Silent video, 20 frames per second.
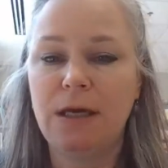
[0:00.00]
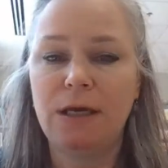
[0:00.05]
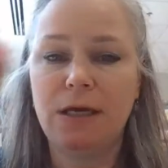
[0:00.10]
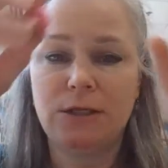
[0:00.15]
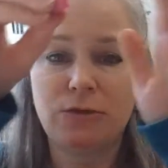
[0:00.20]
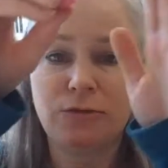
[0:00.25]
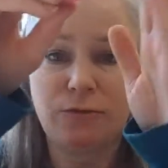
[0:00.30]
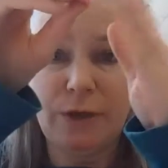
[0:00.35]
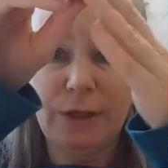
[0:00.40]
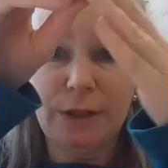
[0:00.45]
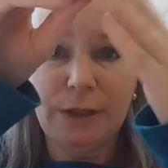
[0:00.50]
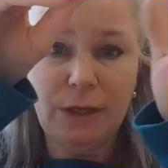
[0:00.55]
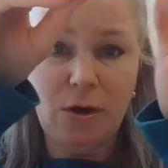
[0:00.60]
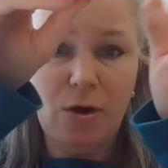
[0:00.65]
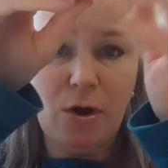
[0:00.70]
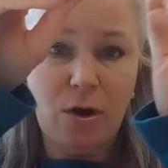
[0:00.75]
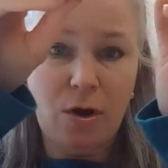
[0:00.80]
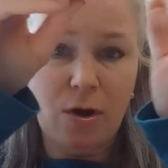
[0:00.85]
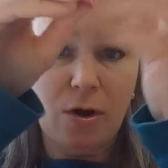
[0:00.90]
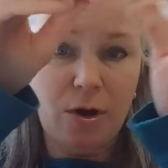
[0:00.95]
It's really
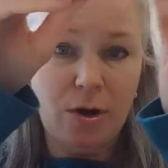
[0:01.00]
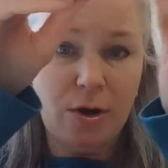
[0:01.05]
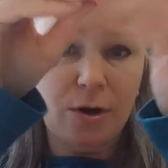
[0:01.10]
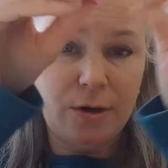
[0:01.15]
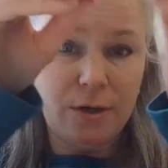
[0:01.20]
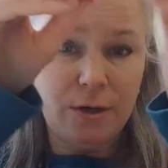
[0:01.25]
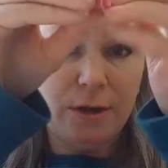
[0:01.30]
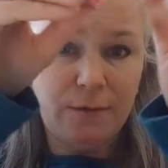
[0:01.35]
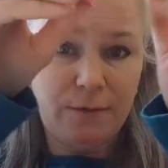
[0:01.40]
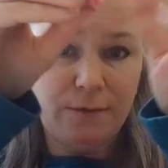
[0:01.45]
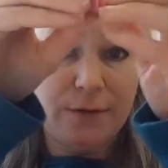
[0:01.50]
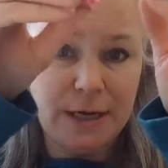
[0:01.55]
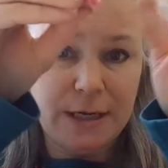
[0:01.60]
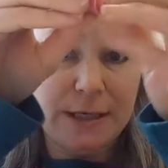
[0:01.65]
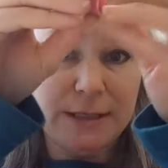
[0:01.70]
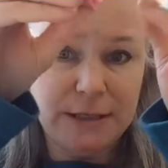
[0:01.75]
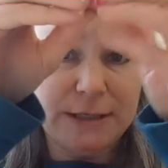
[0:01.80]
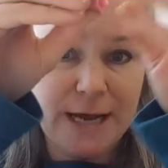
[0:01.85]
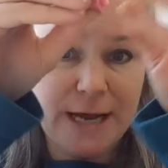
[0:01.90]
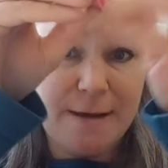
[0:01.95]
hard. If I
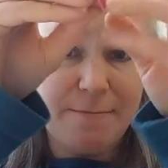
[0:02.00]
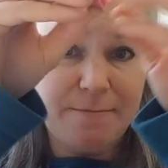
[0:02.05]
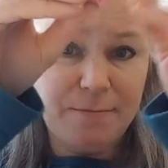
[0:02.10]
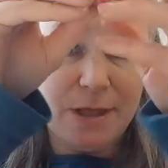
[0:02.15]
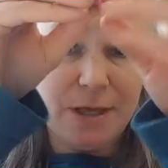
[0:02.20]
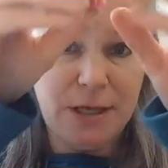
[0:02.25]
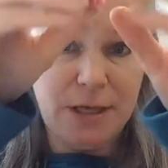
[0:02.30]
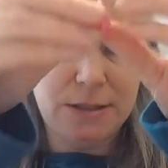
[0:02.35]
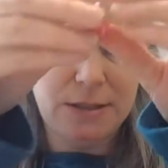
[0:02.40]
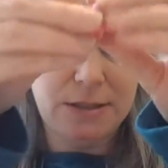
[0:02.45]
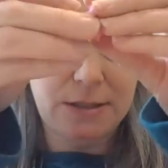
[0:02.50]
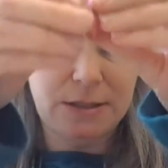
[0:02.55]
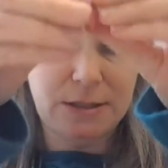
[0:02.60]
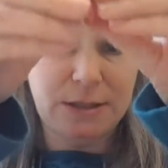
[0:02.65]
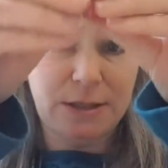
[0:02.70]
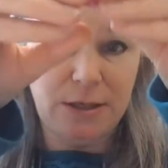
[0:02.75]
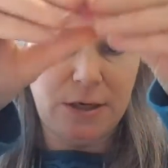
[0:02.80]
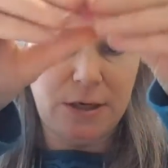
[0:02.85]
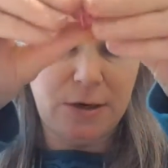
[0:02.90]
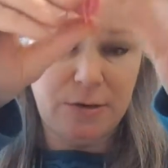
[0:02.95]
tap this,
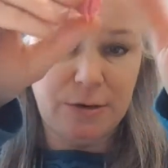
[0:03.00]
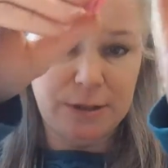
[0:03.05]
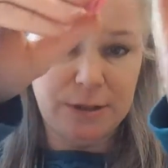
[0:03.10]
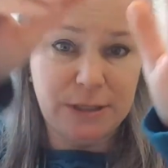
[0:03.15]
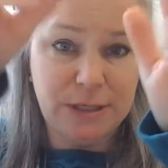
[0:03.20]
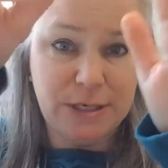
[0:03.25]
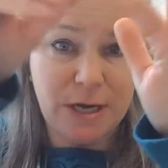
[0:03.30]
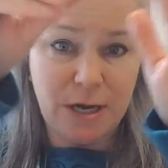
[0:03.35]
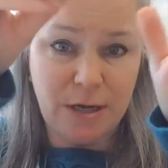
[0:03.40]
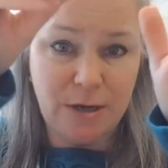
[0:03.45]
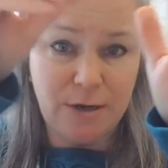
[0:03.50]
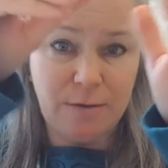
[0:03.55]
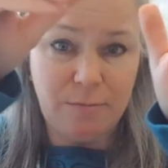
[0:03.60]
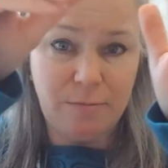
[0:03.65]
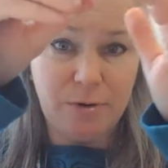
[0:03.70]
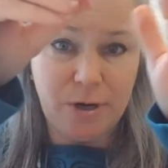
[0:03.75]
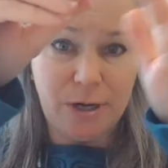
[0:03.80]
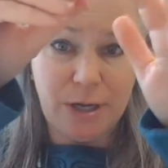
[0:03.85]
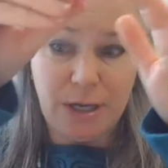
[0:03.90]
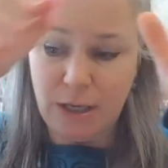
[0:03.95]
you know, it's not going to
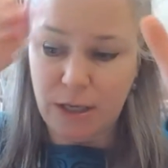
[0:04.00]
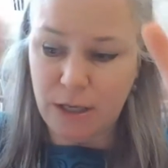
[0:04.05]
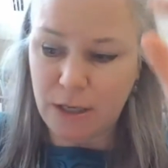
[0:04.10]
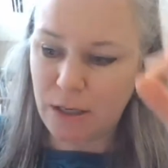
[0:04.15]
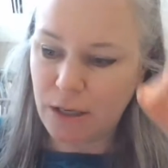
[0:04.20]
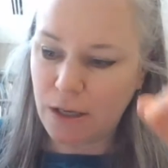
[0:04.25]
break.